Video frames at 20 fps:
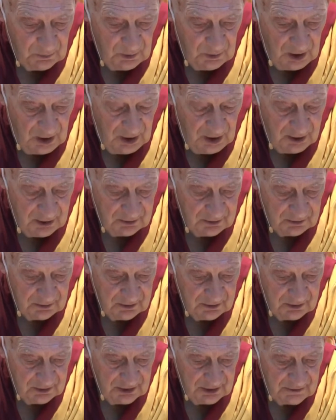
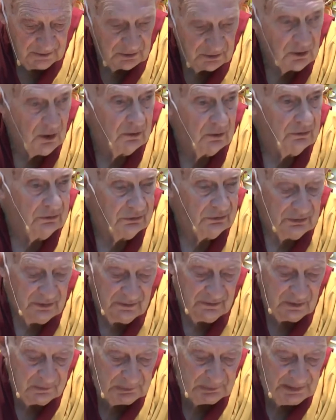In the notes,
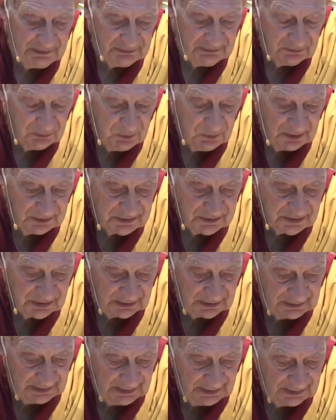the Blessed One
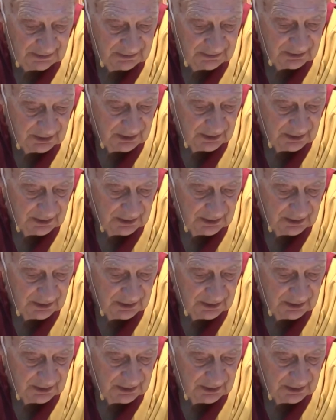declared,